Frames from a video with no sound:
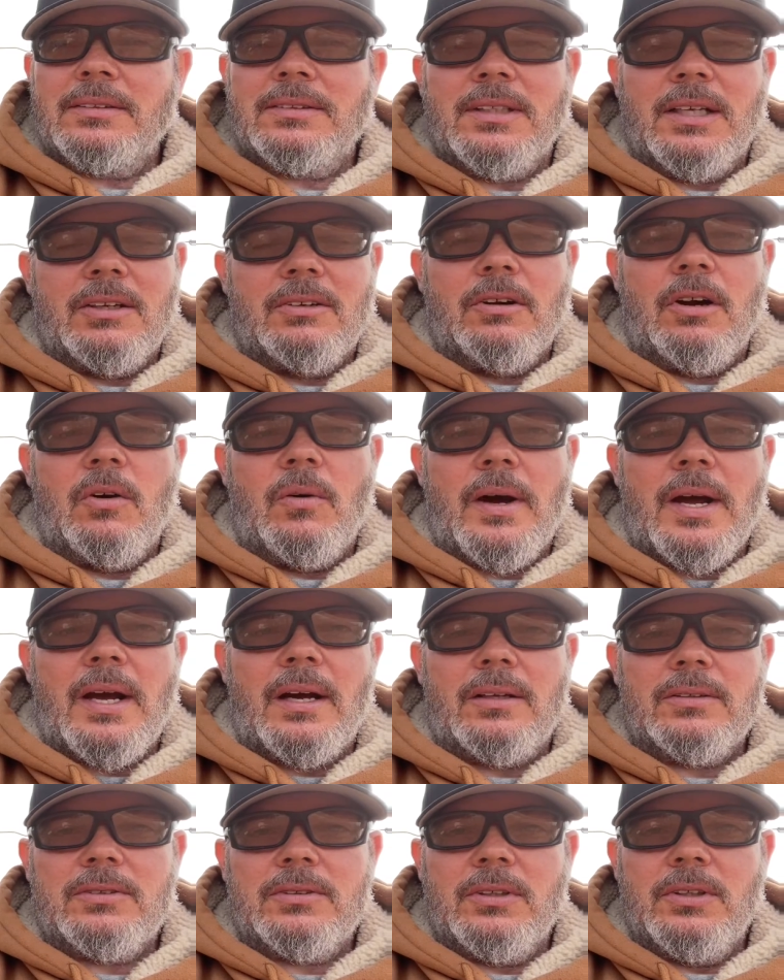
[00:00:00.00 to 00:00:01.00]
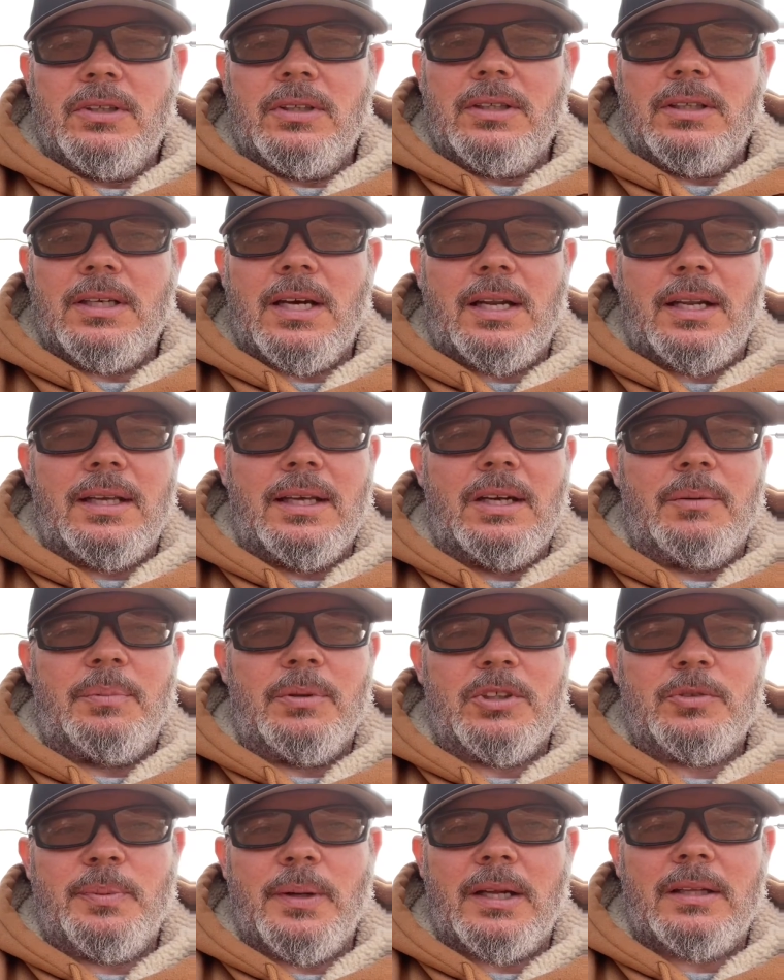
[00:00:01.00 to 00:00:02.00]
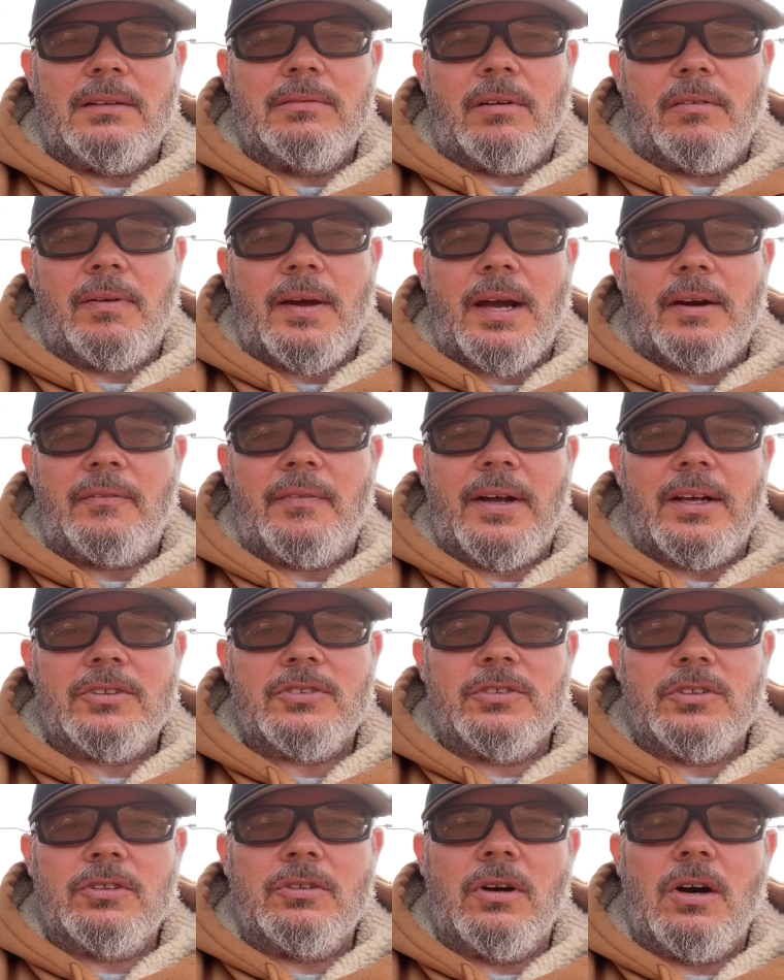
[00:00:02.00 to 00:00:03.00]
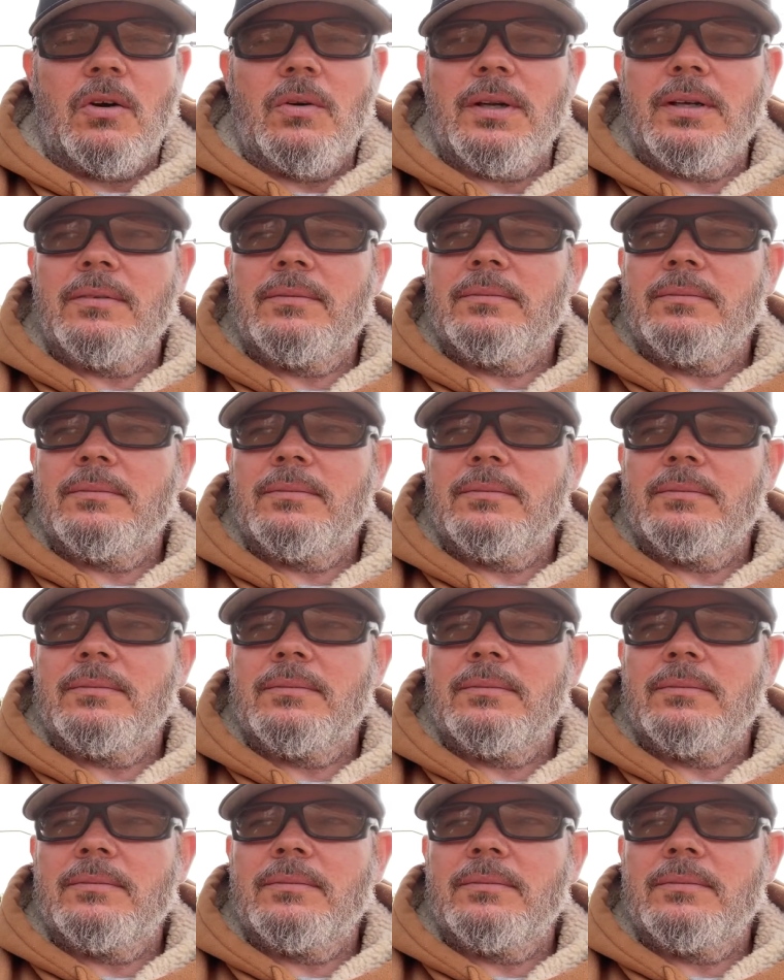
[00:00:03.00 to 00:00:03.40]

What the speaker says: they grow out, so you can kind of get a perspective of how fast they're growing.